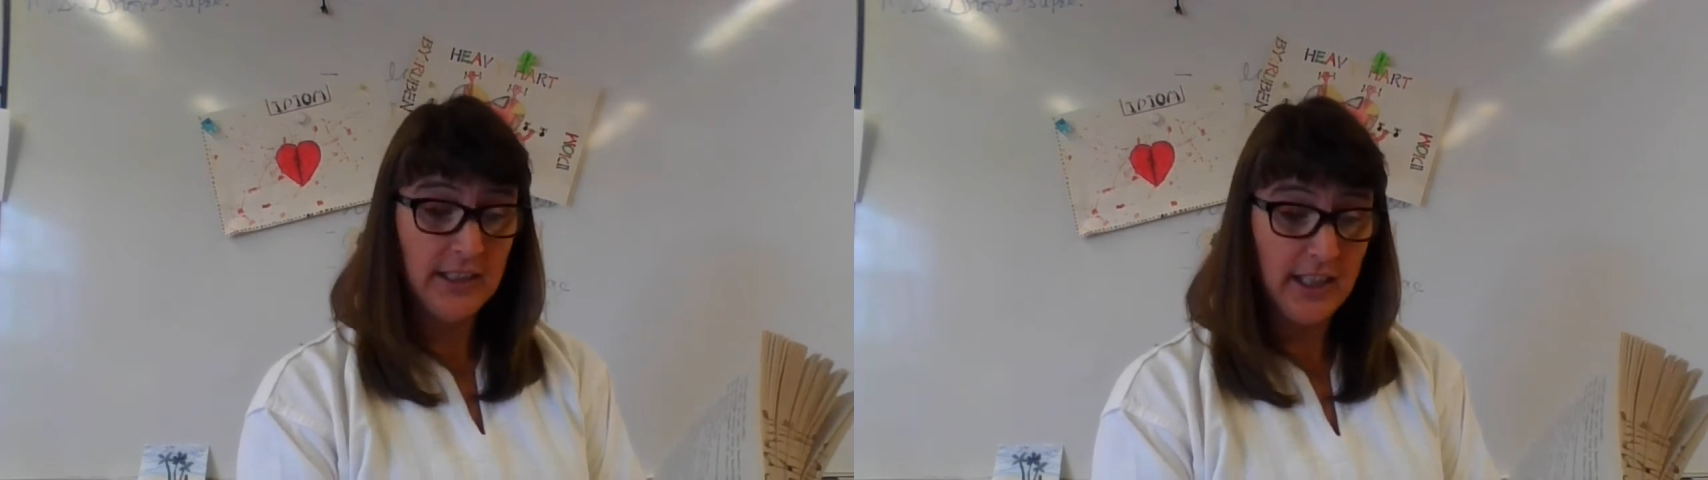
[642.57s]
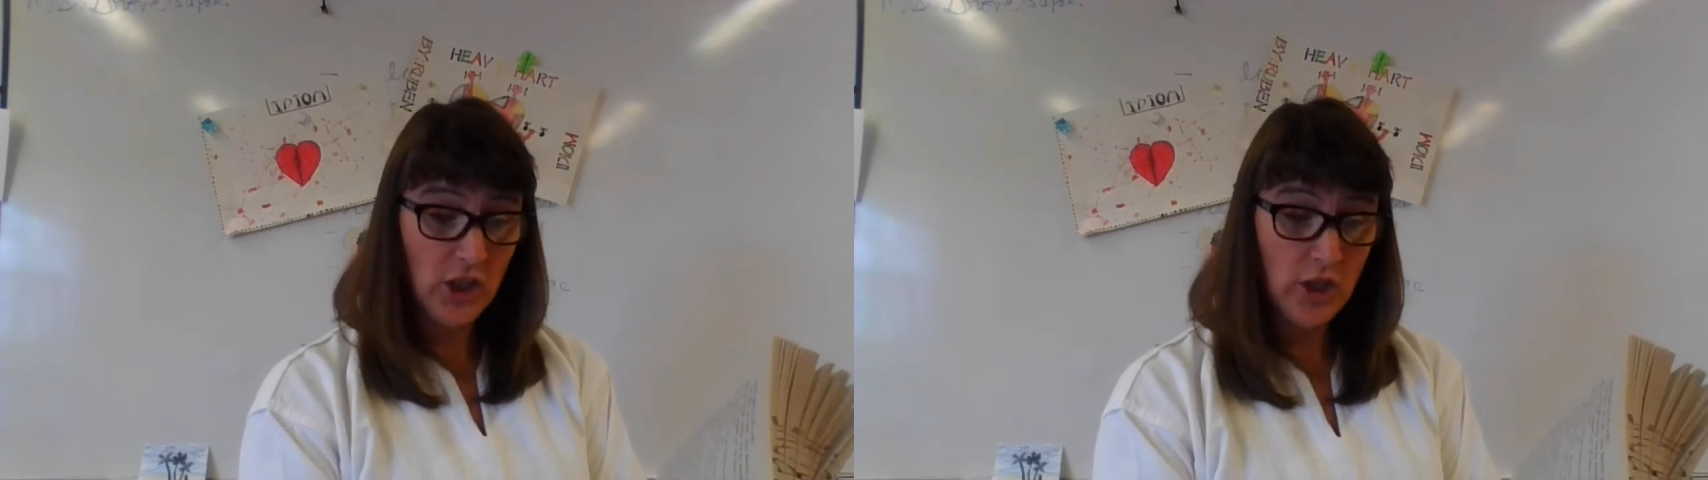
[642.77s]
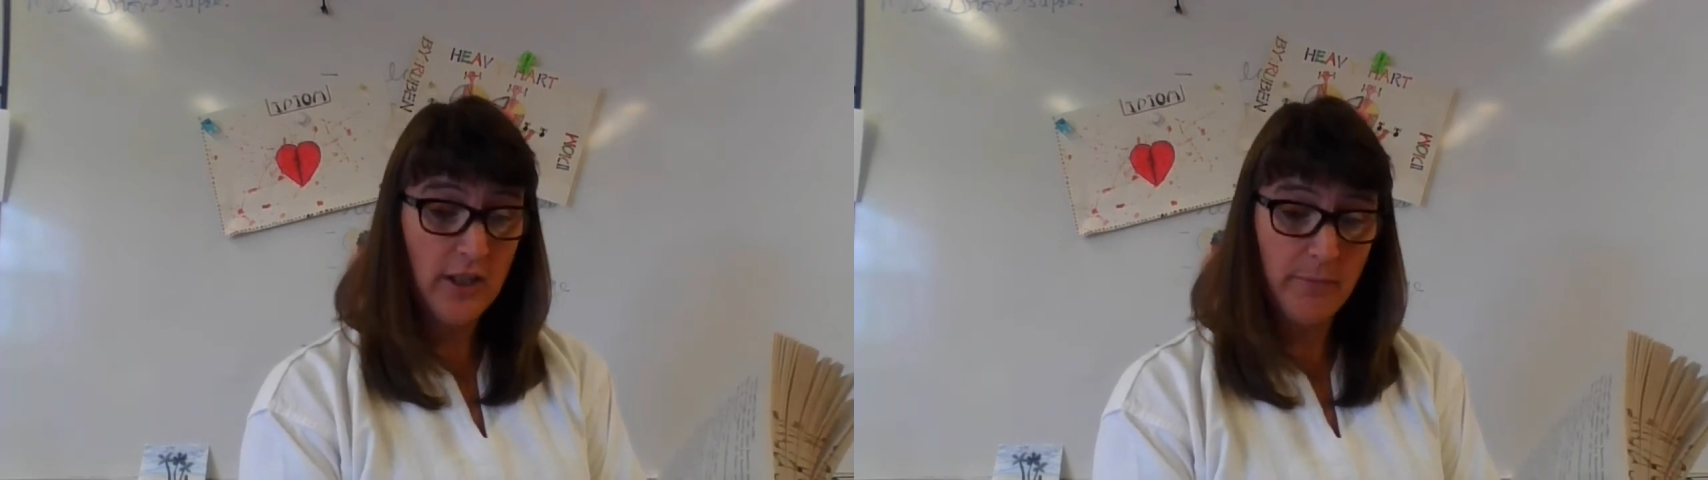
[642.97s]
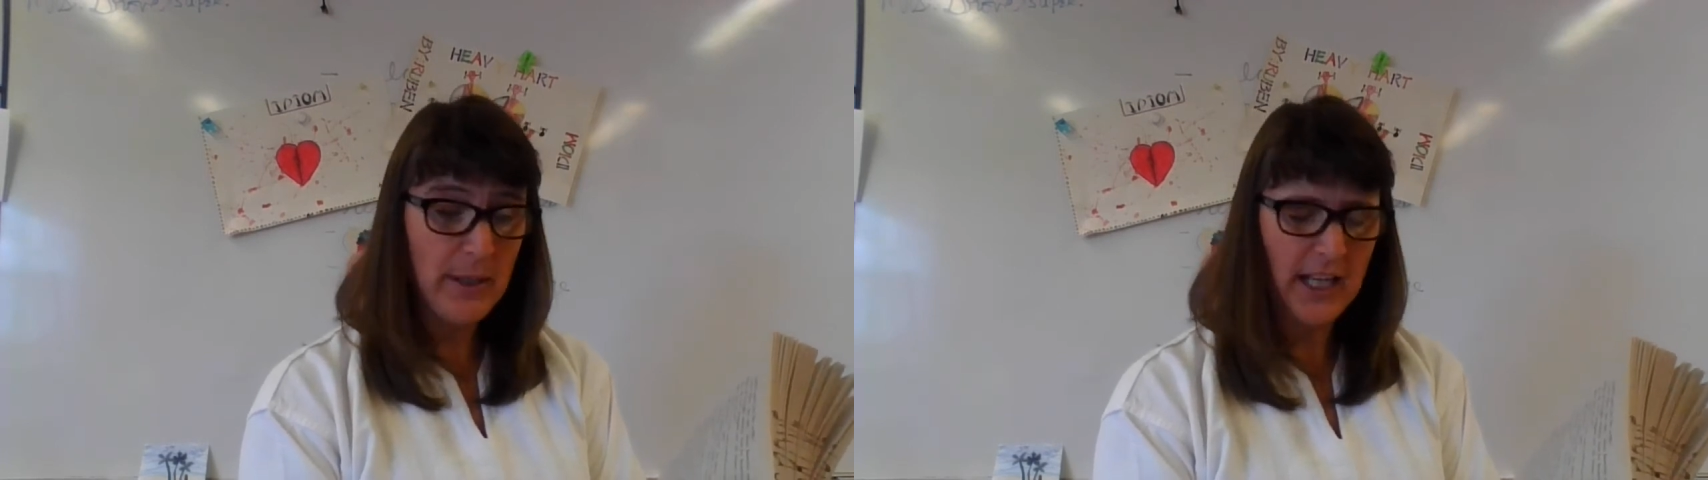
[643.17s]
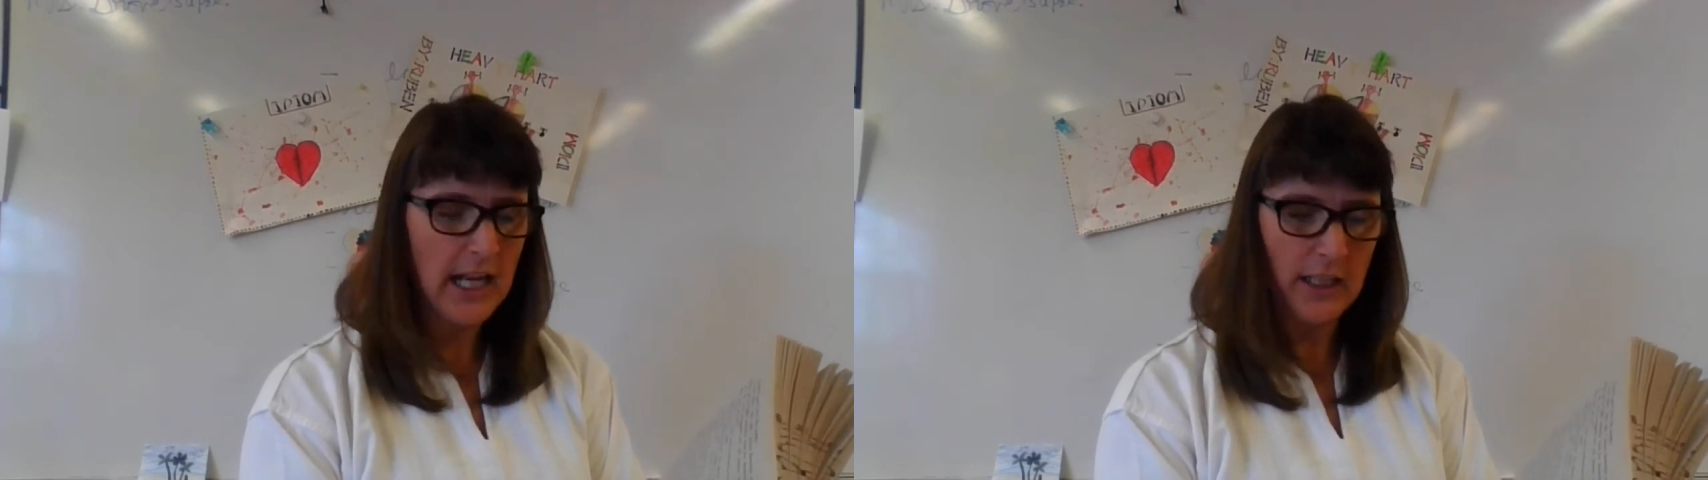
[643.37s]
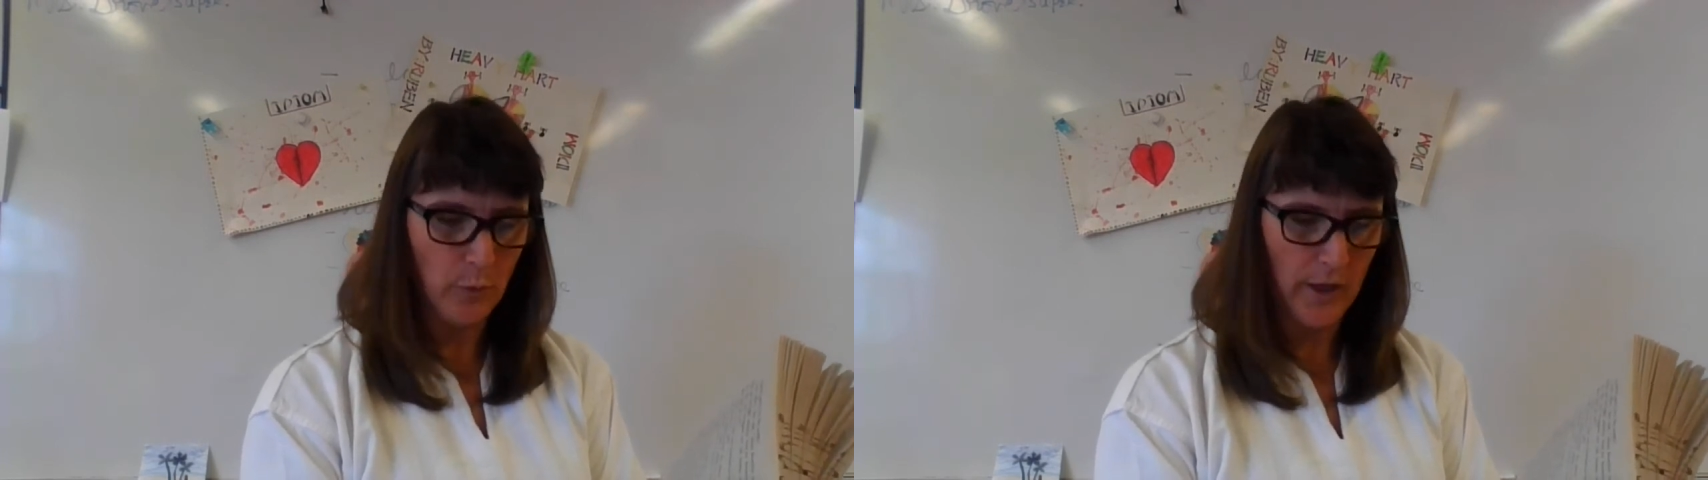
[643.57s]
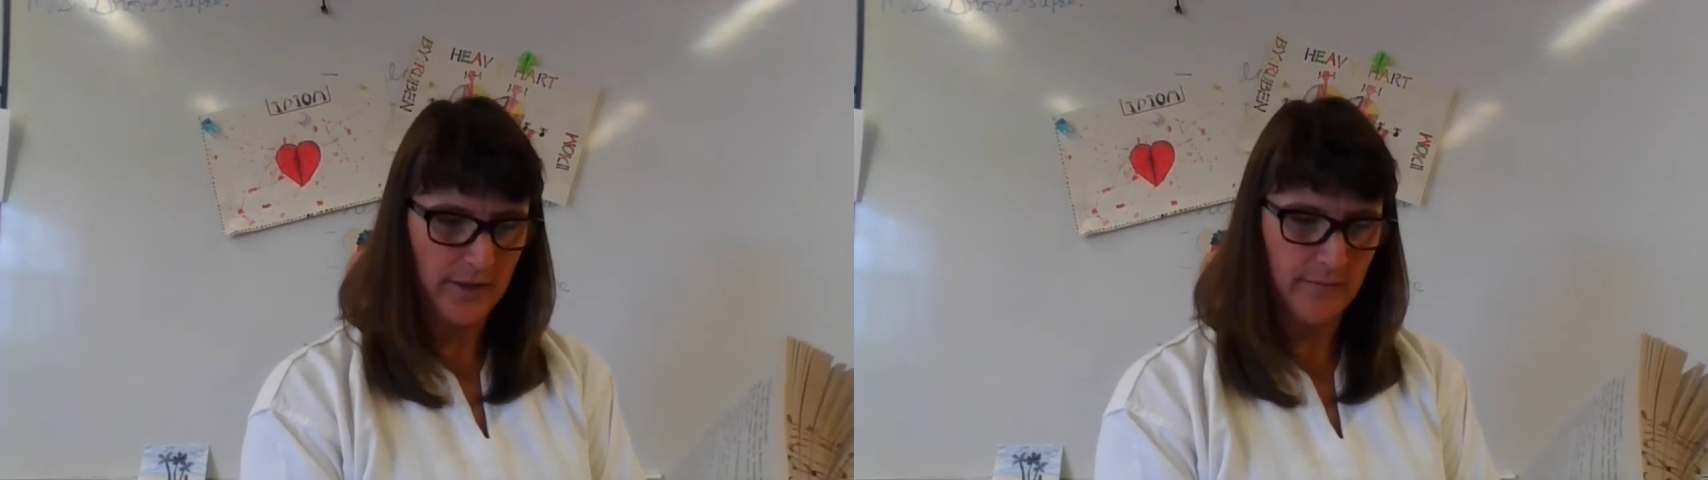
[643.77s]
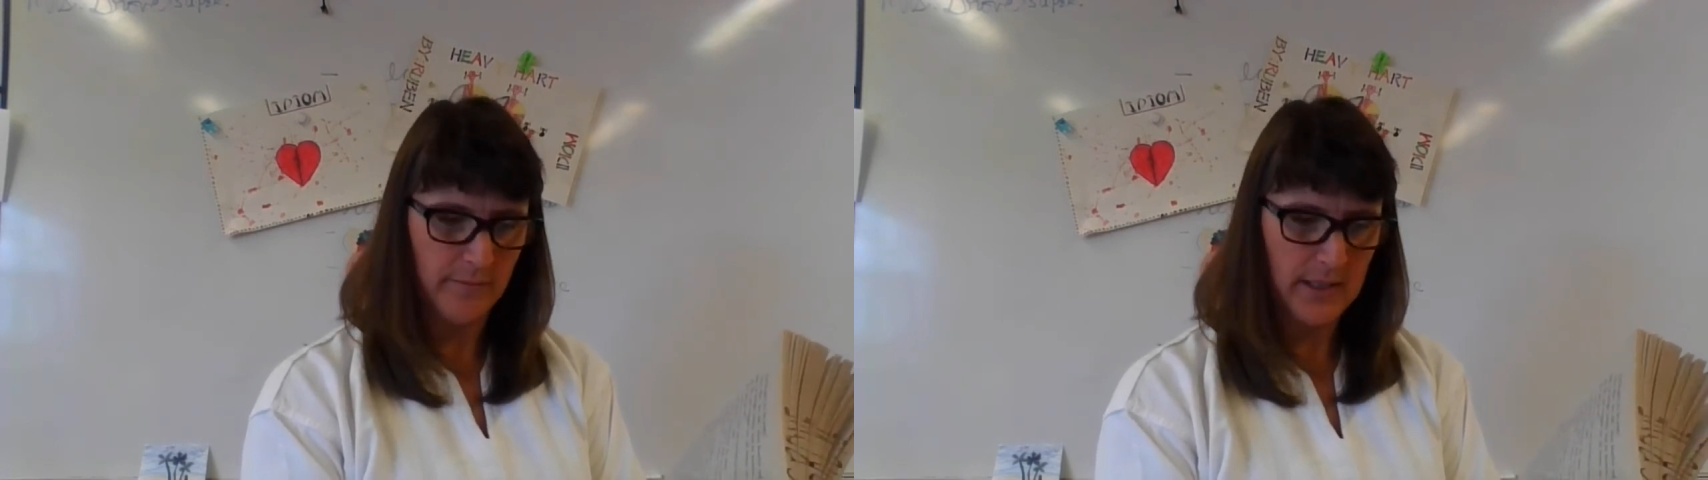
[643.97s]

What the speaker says: It could have been anyone,